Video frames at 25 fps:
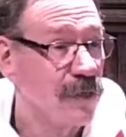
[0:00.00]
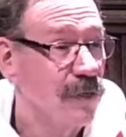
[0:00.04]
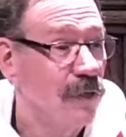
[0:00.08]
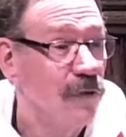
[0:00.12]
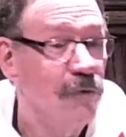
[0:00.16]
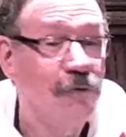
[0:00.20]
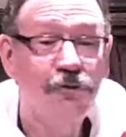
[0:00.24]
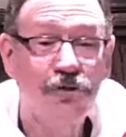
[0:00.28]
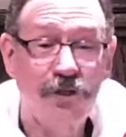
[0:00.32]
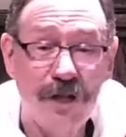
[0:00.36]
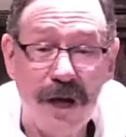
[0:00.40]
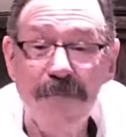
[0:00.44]
who
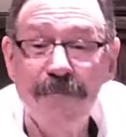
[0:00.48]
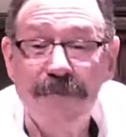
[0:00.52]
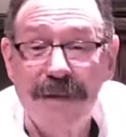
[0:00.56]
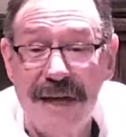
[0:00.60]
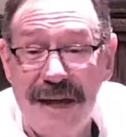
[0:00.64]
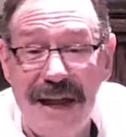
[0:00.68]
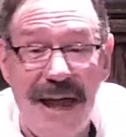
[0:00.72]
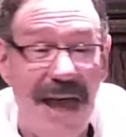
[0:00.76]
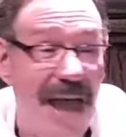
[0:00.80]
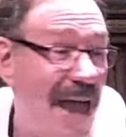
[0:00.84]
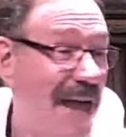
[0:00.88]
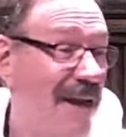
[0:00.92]
jumped on a
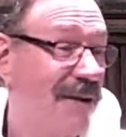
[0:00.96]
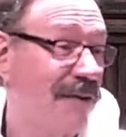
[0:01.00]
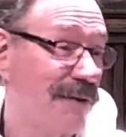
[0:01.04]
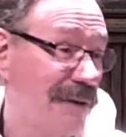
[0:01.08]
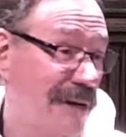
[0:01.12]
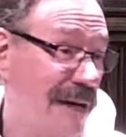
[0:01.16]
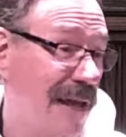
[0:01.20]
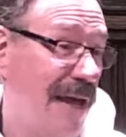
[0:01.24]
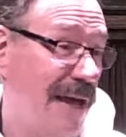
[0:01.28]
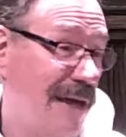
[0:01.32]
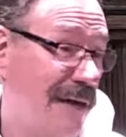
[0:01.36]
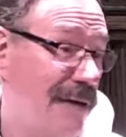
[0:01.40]
hand
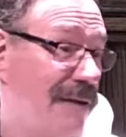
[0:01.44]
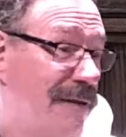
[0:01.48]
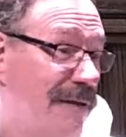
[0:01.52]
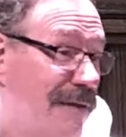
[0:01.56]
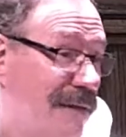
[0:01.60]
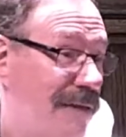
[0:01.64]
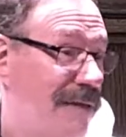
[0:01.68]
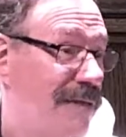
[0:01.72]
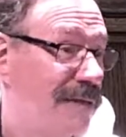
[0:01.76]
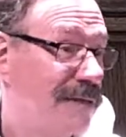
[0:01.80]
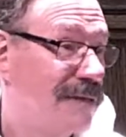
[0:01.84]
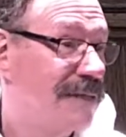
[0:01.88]
grenade
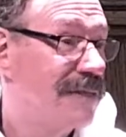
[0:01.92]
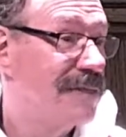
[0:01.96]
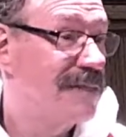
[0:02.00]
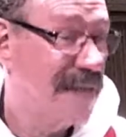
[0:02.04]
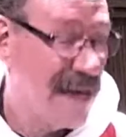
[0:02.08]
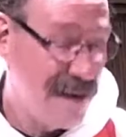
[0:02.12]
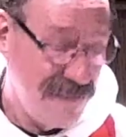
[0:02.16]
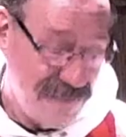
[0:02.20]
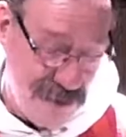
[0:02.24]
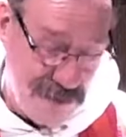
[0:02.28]
to save their